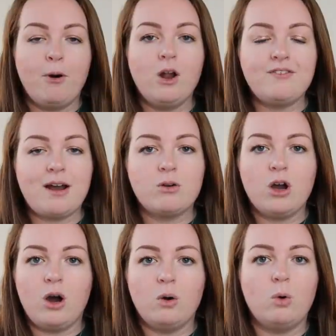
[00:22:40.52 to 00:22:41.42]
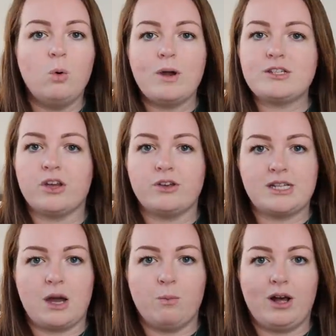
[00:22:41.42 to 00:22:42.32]
bottle of alcohol always
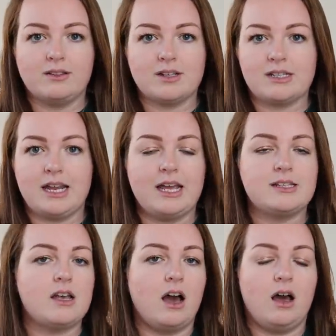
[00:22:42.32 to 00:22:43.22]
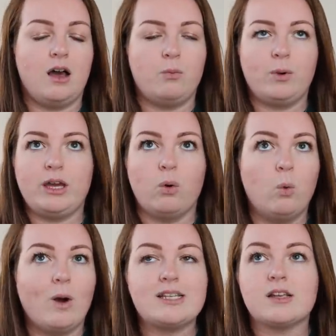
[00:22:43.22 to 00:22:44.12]
goes down well, doesn't it? We
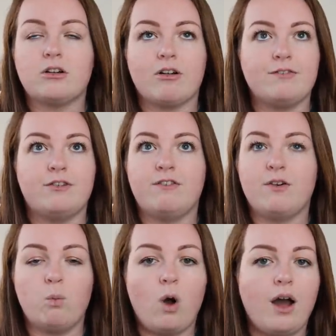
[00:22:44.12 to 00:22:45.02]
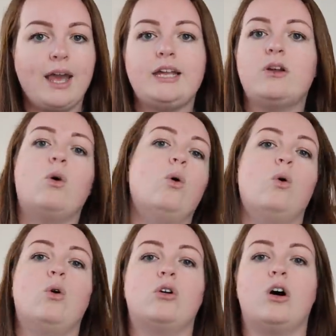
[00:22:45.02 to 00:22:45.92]
always are grateful for wine,
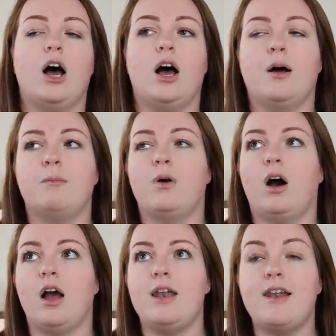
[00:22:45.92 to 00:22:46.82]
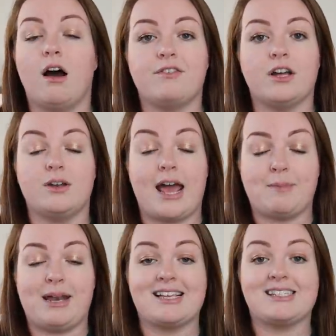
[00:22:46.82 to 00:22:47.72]
or I love an
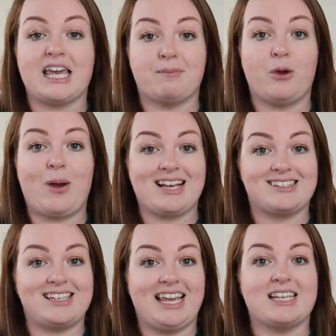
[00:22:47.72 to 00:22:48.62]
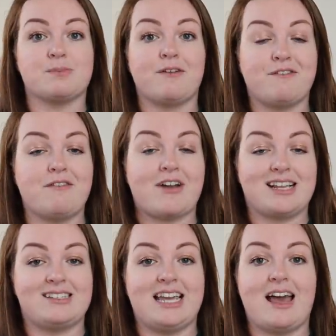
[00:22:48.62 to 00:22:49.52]
M&S Gibbo Asti. It's my favourite
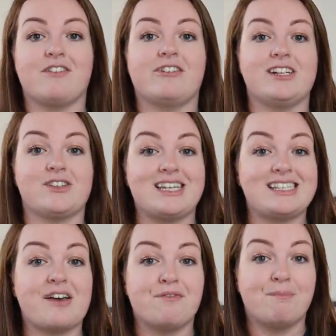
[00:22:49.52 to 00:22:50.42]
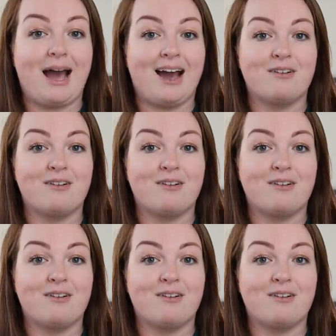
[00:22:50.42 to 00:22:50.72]
Asti ever, and it's only £7.